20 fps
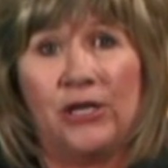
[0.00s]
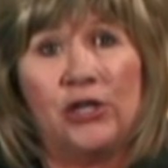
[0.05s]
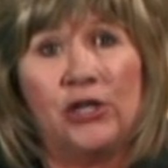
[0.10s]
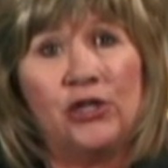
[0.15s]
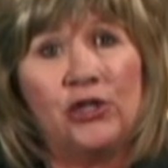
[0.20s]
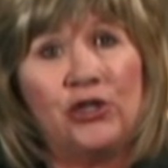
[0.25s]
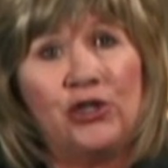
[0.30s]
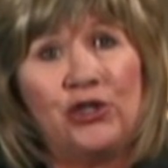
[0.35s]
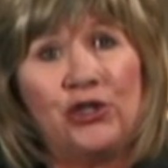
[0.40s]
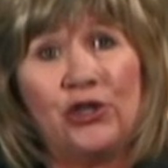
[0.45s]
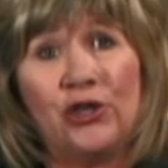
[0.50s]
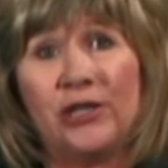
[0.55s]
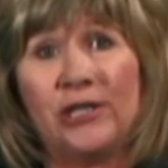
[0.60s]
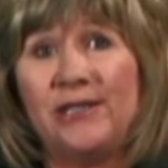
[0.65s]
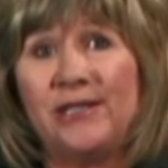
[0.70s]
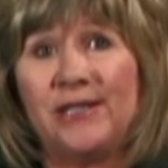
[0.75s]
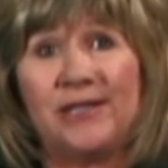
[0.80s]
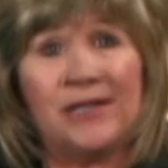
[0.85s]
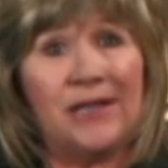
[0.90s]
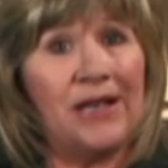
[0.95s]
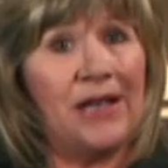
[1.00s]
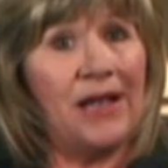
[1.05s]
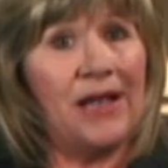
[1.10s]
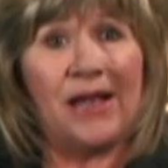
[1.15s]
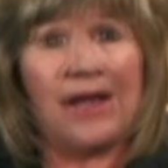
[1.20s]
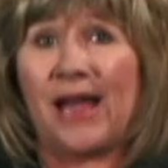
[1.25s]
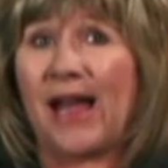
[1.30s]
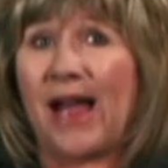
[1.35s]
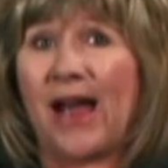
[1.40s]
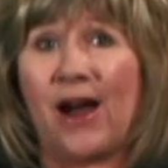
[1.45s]
Shoulds
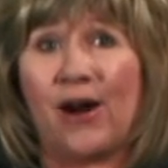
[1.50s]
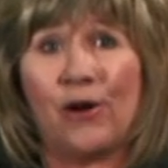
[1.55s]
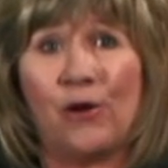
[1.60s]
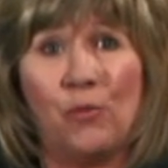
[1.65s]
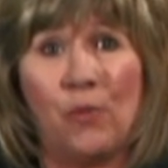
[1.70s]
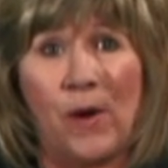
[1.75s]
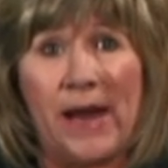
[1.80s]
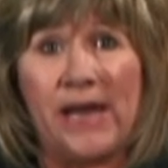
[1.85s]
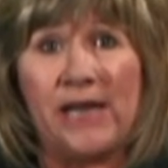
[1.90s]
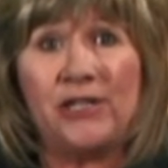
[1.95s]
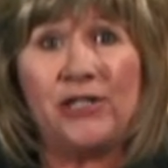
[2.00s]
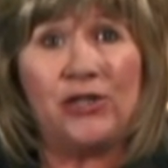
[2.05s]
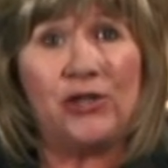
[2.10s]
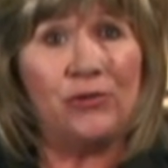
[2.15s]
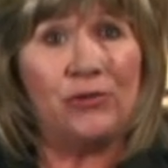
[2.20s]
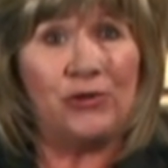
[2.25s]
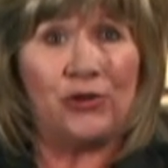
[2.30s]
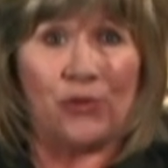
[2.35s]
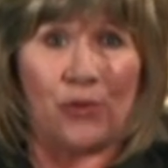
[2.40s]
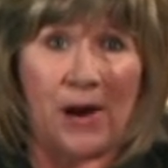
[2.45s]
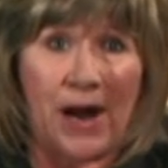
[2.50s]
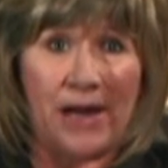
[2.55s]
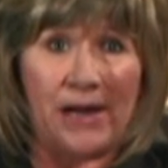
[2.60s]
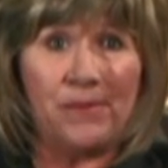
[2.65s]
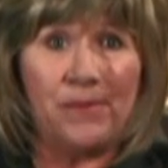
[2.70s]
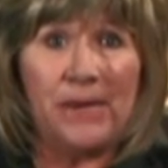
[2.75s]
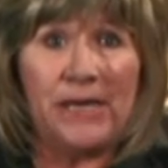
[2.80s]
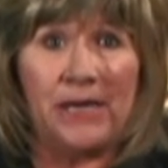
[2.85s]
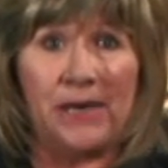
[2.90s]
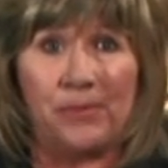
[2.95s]
are a way to try to
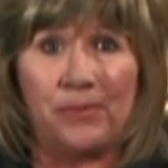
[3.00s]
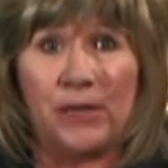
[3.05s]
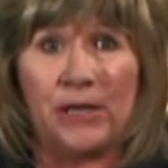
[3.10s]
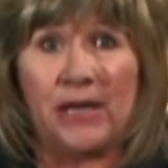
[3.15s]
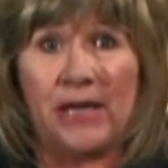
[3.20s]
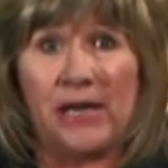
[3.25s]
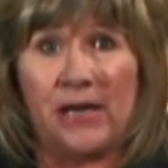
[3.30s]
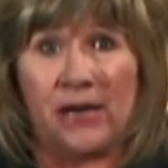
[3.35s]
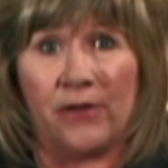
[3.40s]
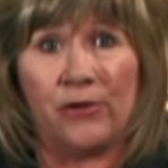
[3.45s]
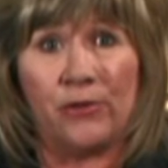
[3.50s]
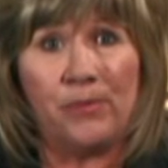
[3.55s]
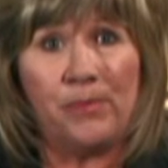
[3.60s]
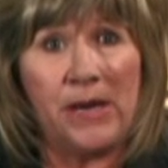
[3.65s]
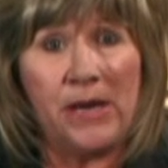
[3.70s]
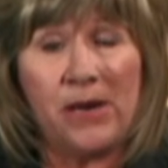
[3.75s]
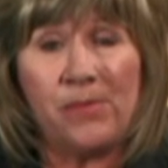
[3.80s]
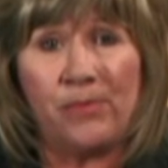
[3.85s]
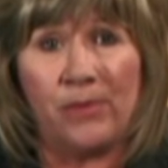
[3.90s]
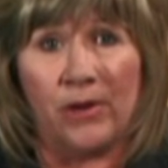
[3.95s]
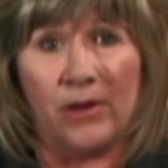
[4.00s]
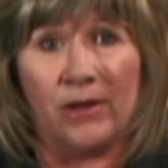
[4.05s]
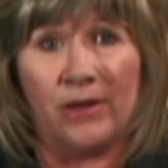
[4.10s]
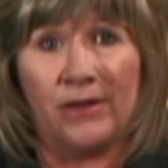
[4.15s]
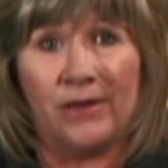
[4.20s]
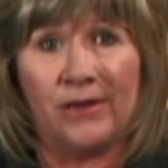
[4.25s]
manipulate other people.